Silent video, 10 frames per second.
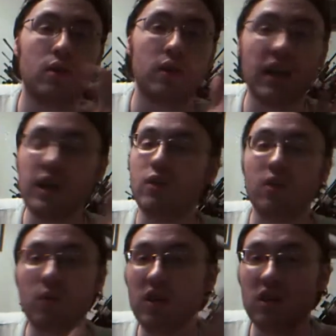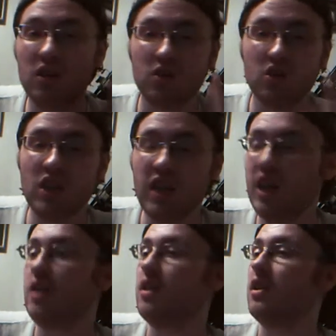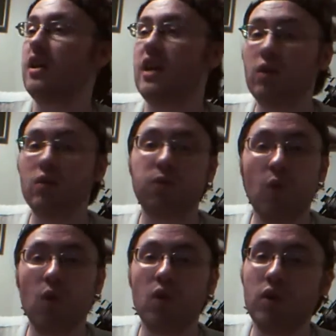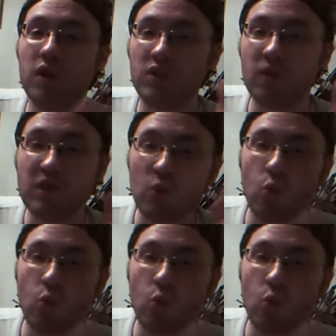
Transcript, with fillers: Alien 3 is a shithead. Alien 4 is the fucking